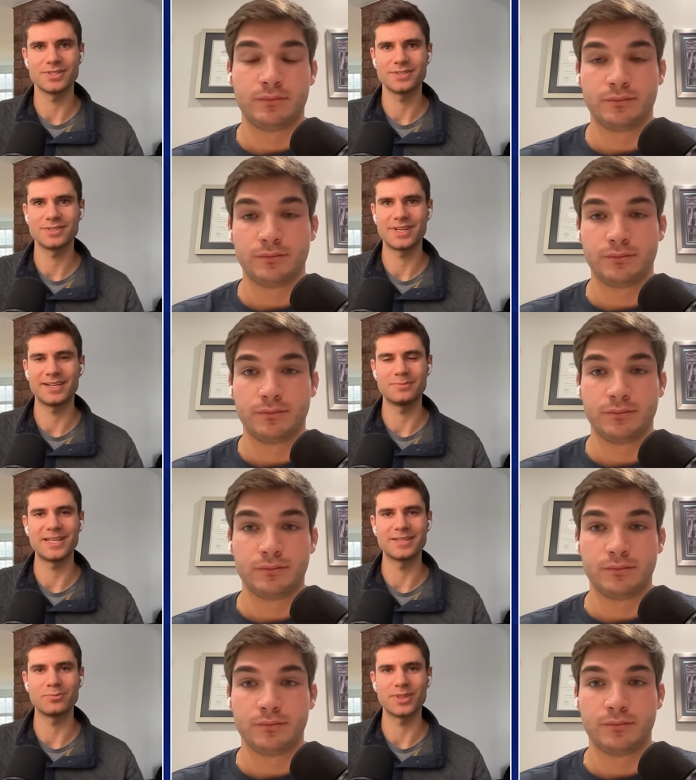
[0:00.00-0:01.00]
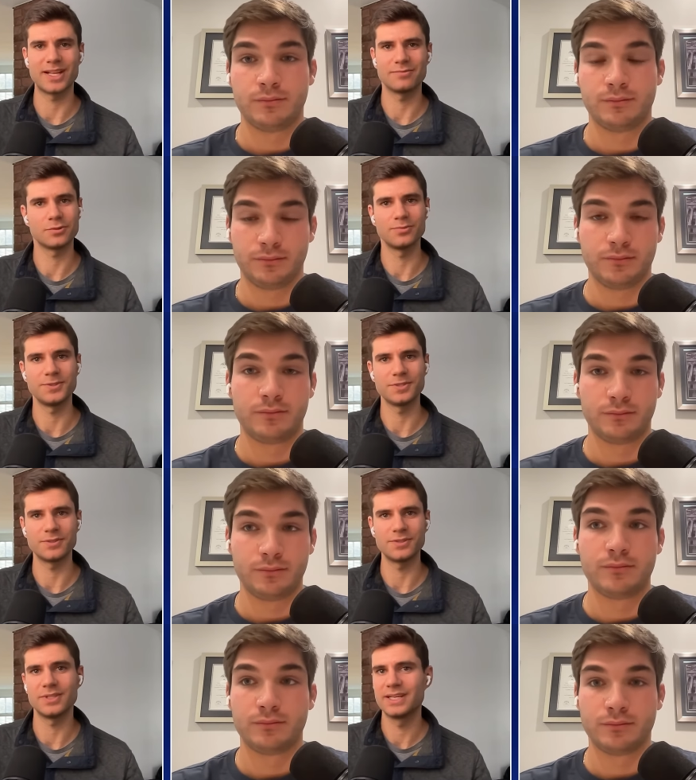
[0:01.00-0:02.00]
Speaker 1: how to make the platform
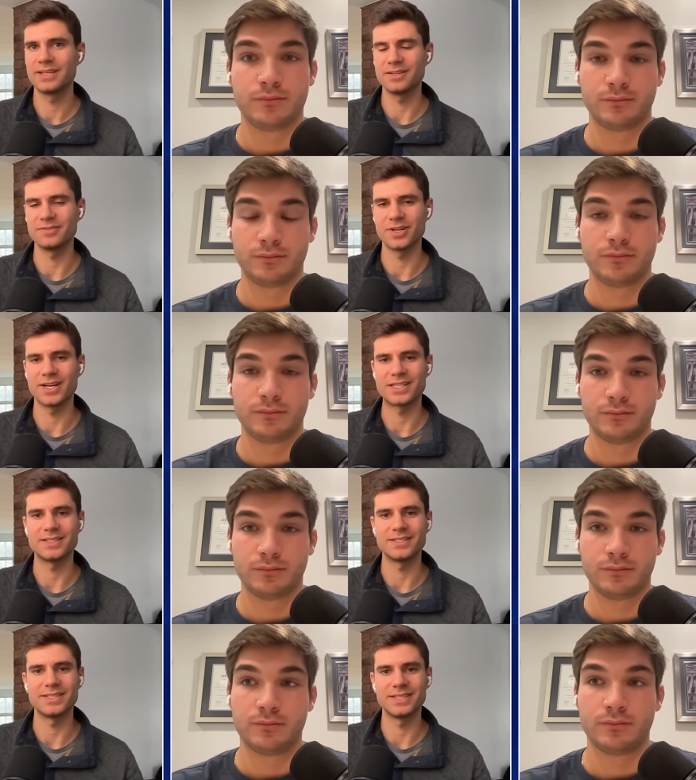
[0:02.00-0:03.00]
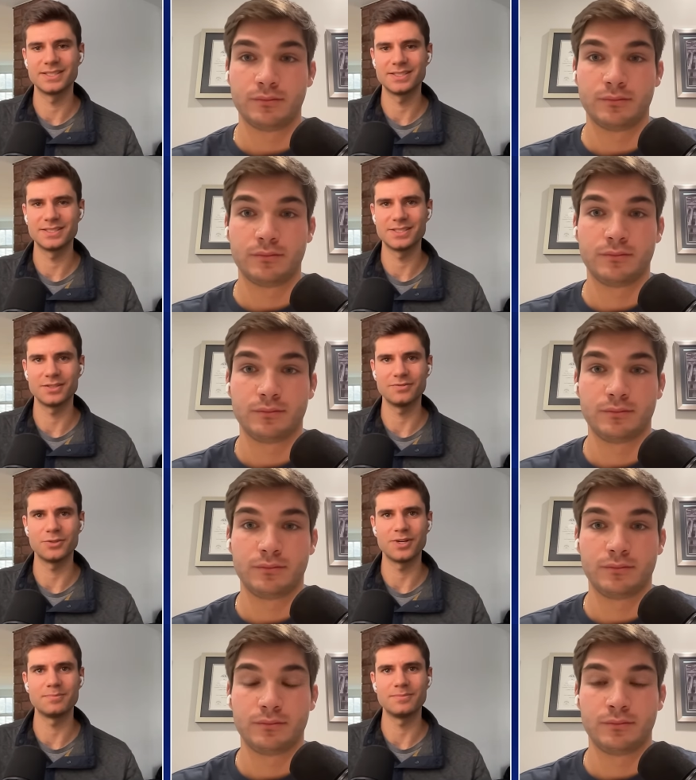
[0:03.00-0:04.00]
useful if grok can serve you
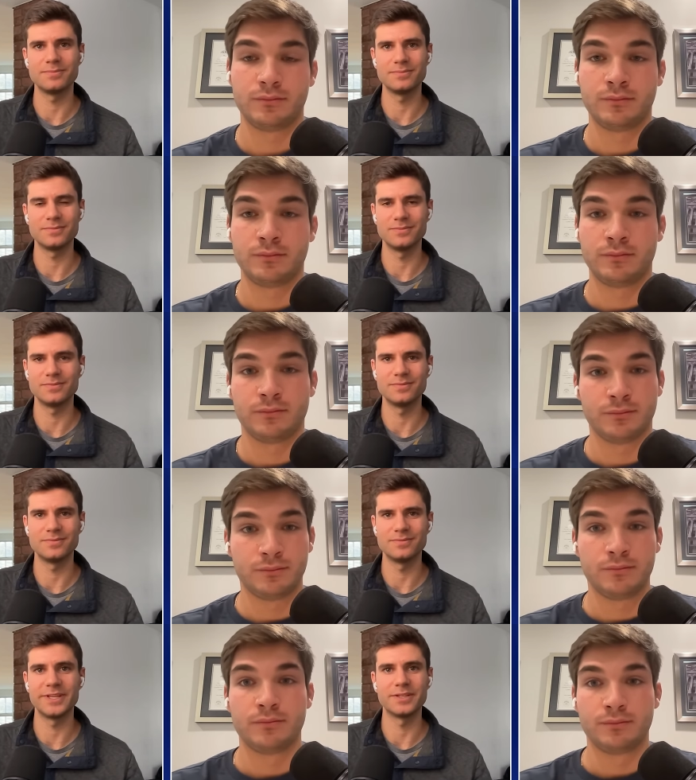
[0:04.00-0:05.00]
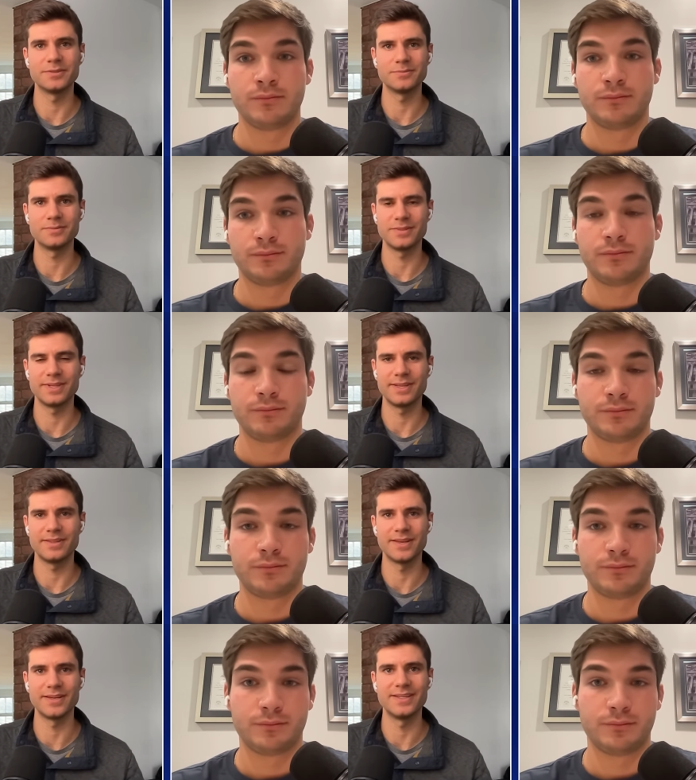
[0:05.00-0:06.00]
up you know
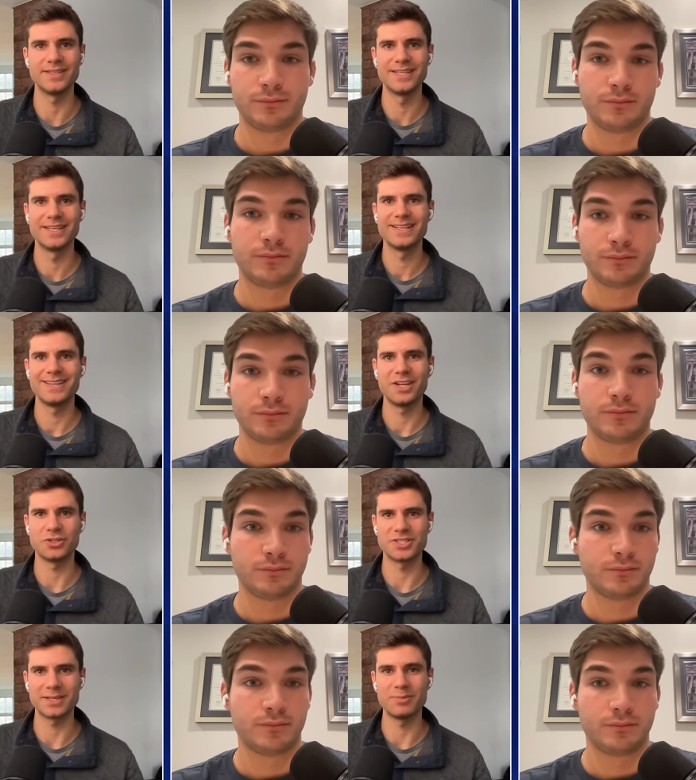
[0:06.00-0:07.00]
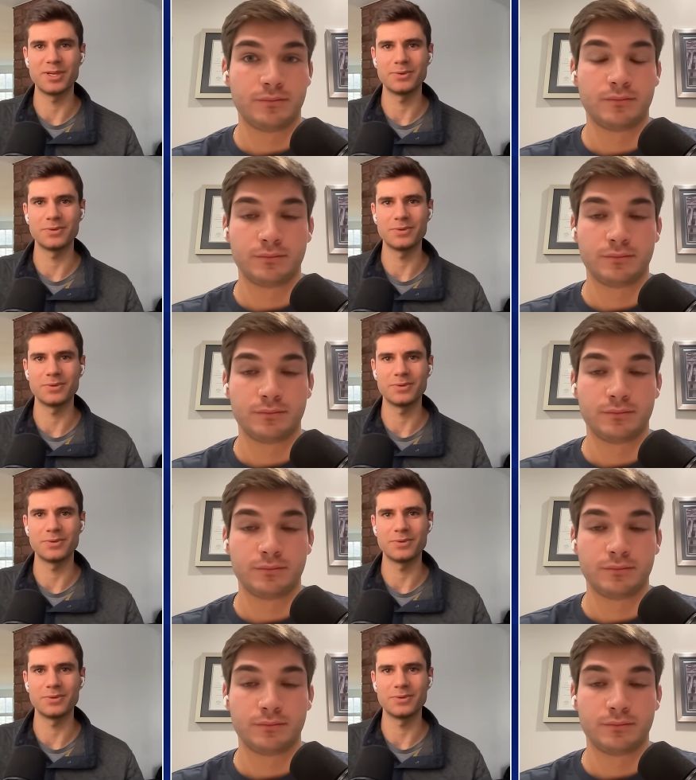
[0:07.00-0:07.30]
the interesting people to